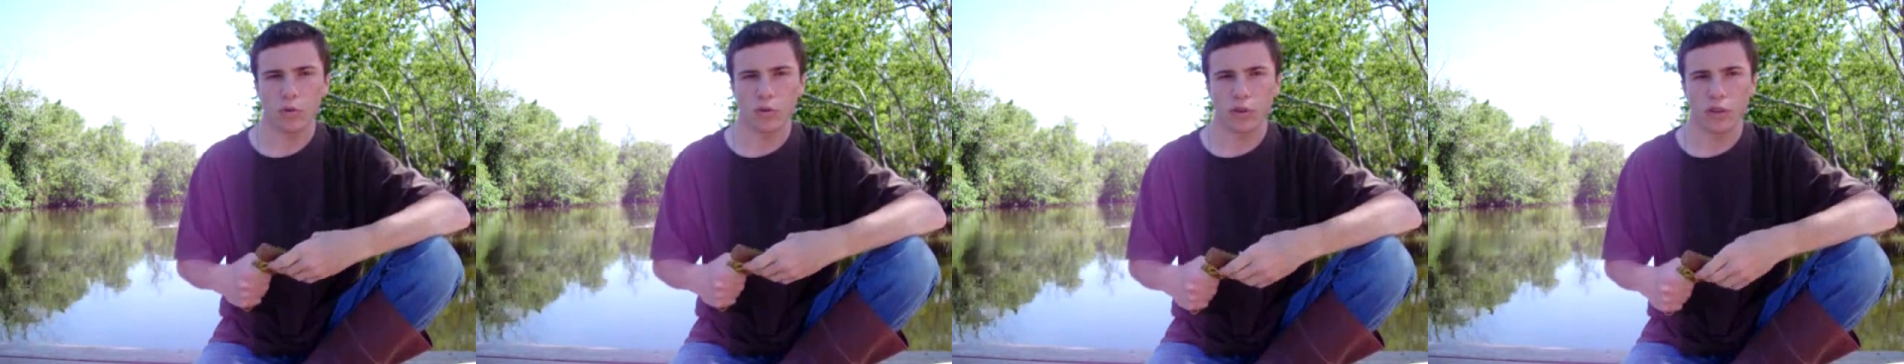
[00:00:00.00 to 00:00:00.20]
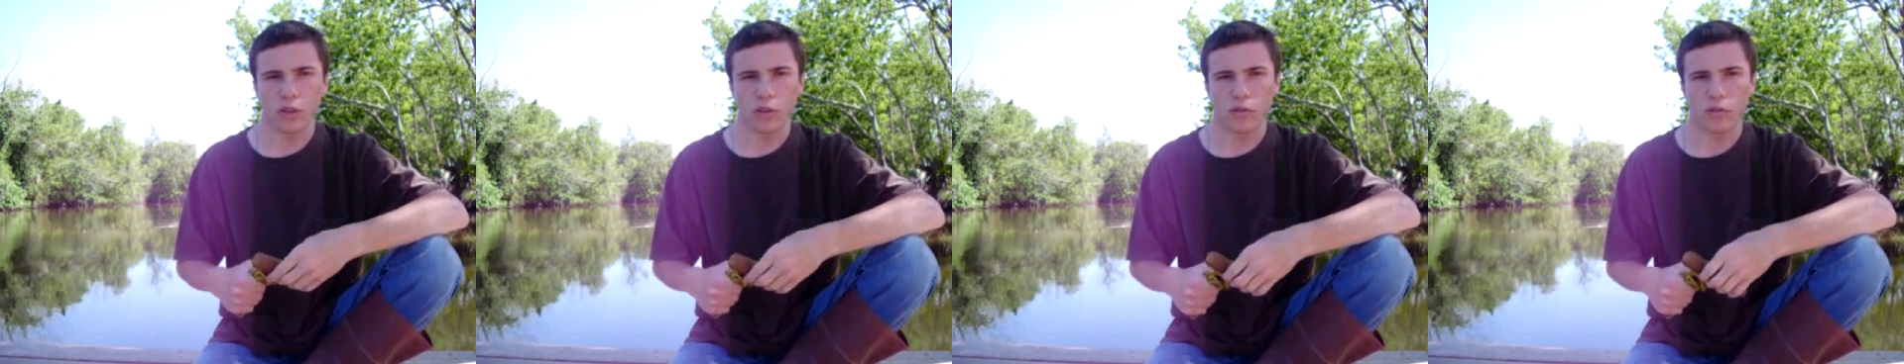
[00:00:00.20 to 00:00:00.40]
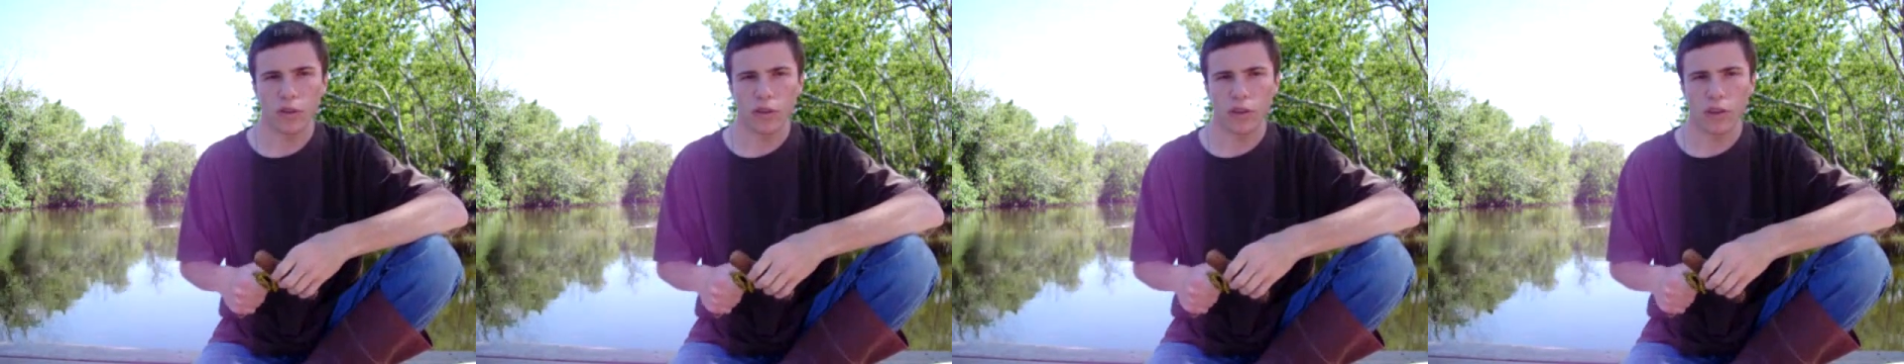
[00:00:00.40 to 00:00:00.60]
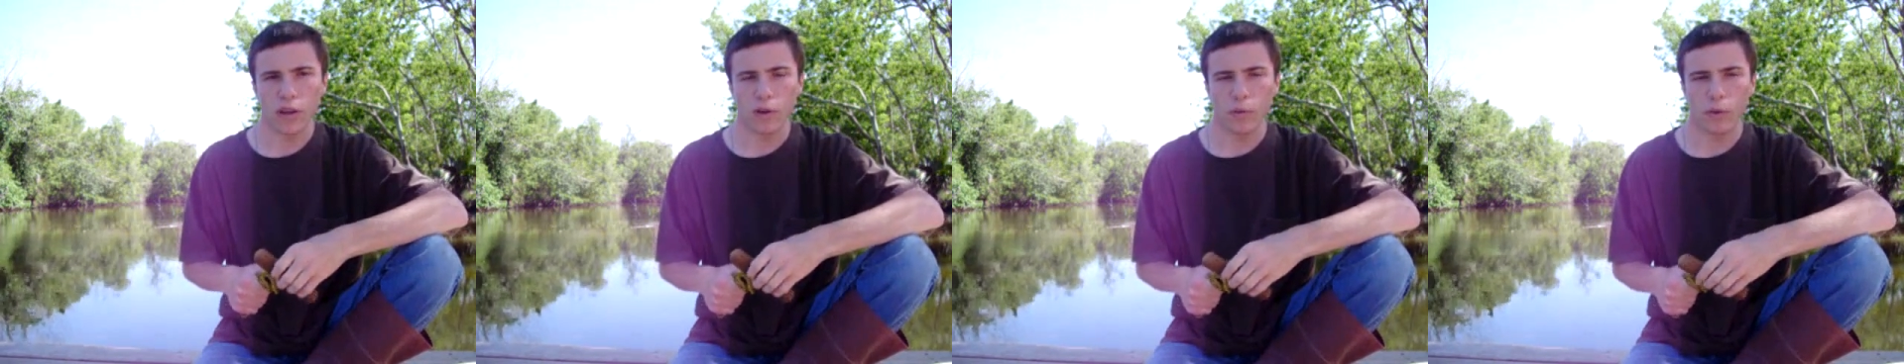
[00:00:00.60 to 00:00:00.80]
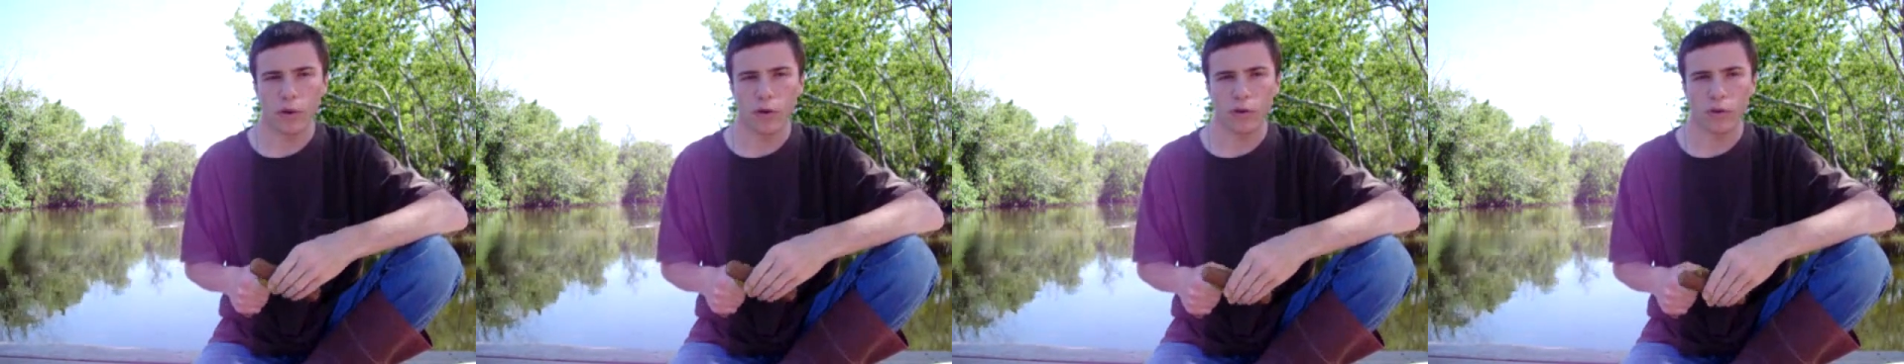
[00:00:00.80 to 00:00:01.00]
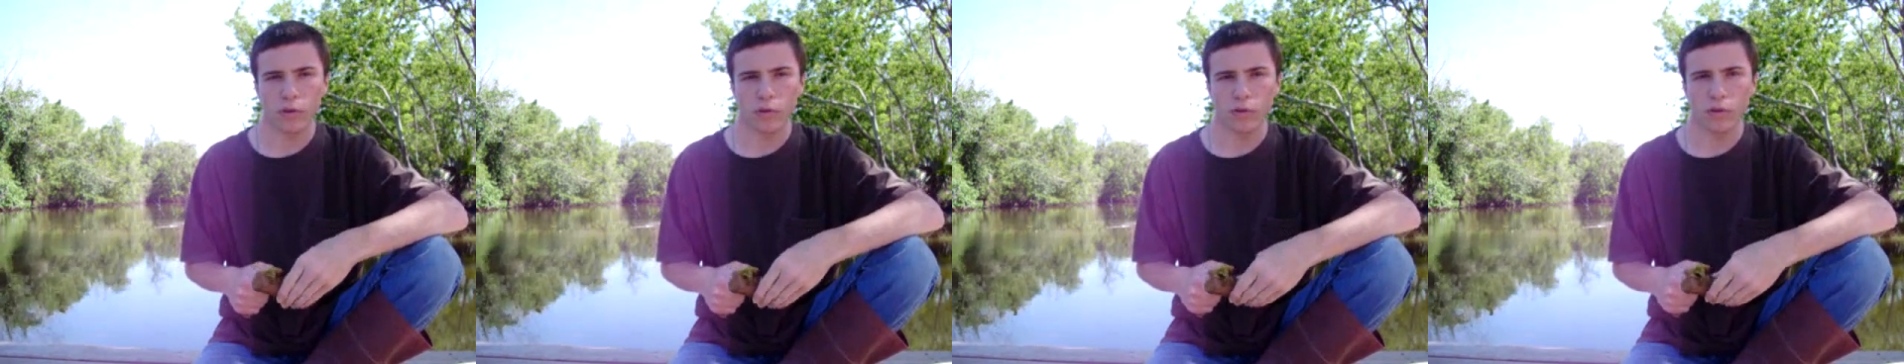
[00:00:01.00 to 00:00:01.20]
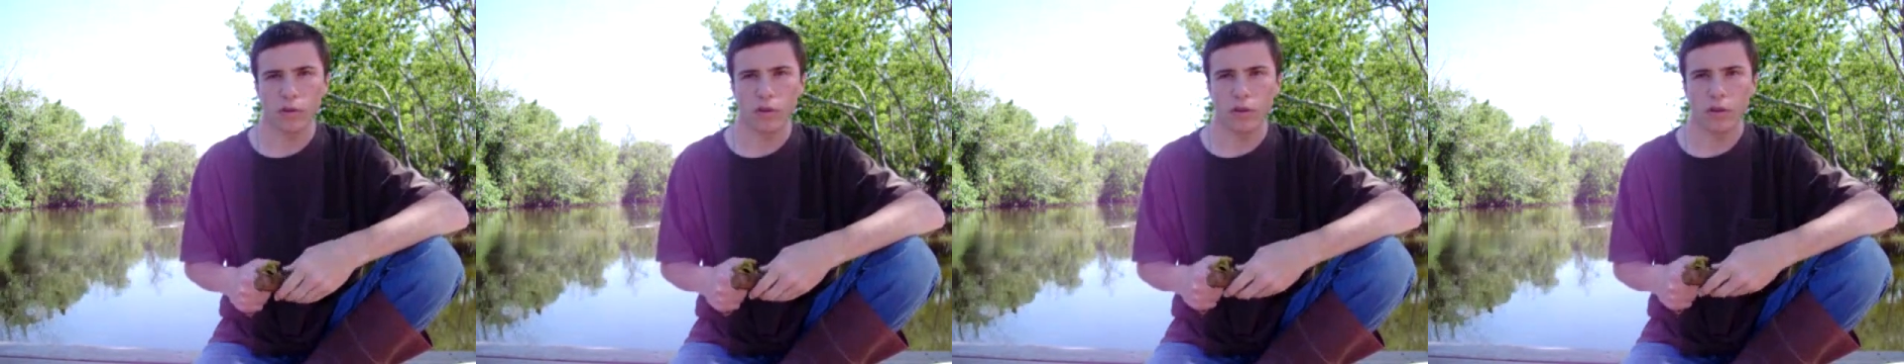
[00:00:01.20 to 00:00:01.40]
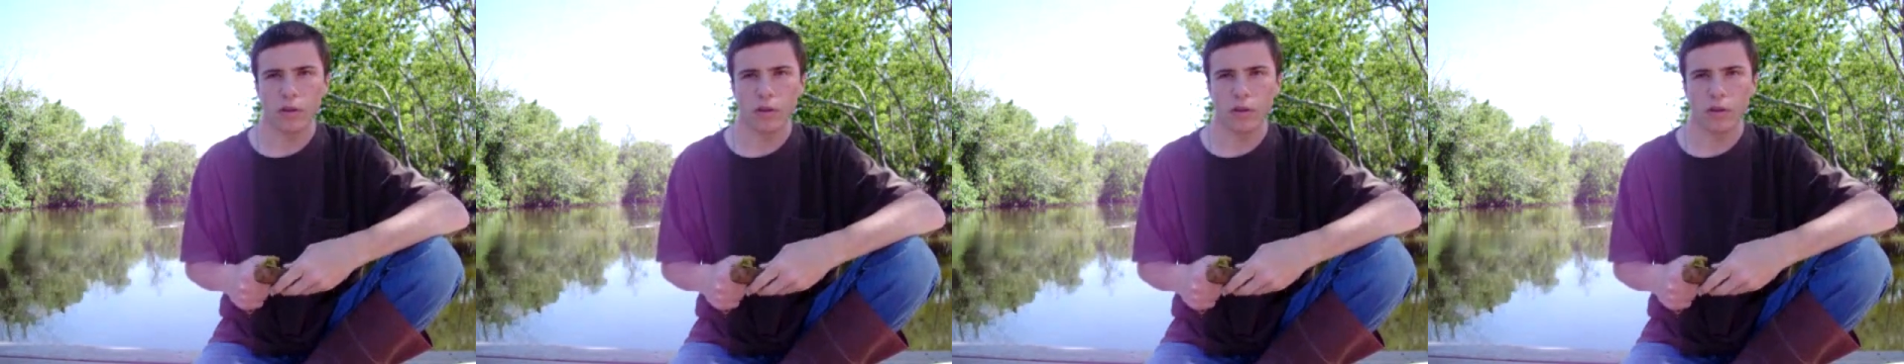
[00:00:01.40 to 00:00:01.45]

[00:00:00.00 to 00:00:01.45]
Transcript: believe that they will.